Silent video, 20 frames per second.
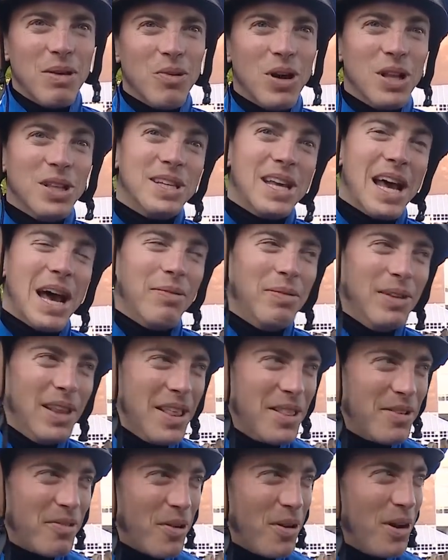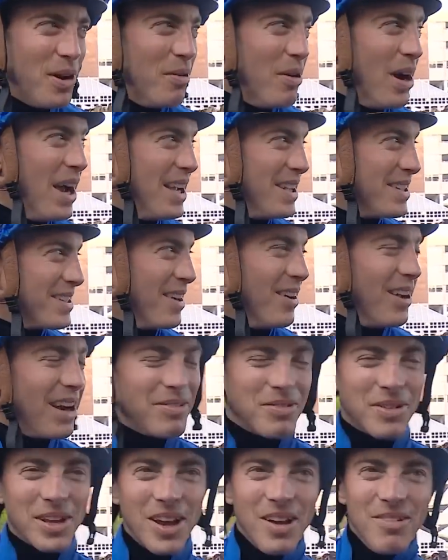One tap and then threw it away, so I'll
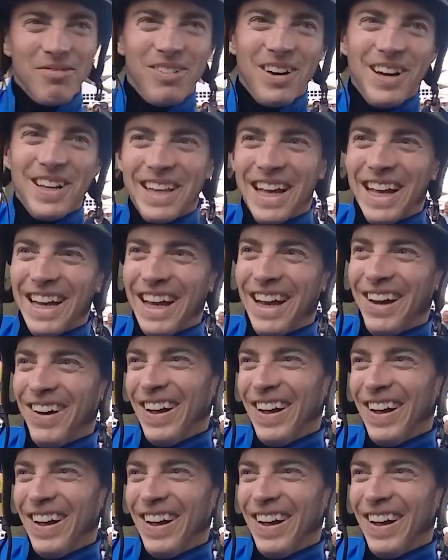have to go and find that now.